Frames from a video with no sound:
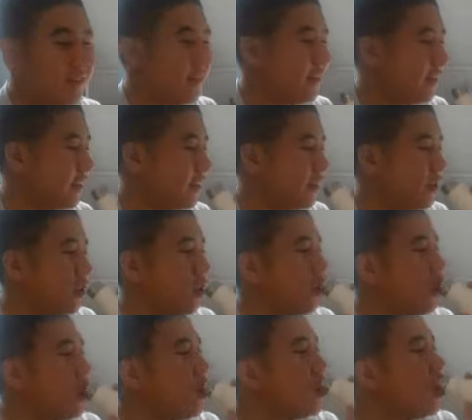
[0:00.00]
16
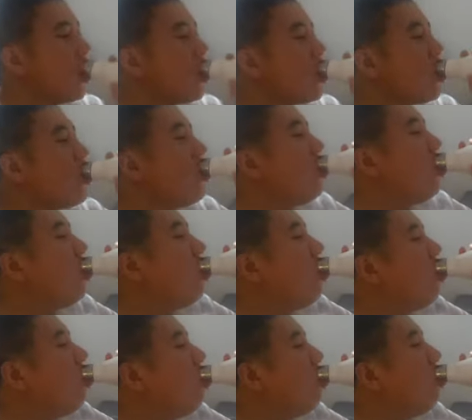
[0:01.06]

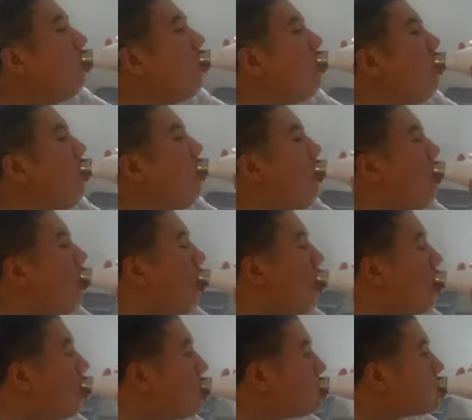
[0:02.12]

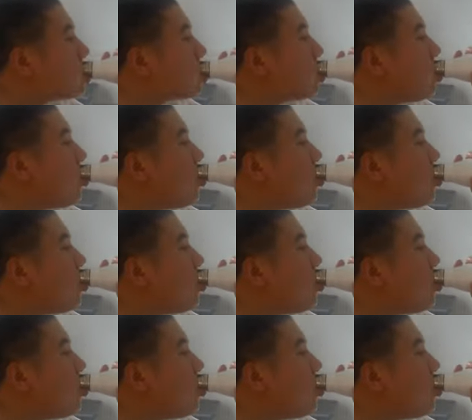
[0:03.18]
seconds.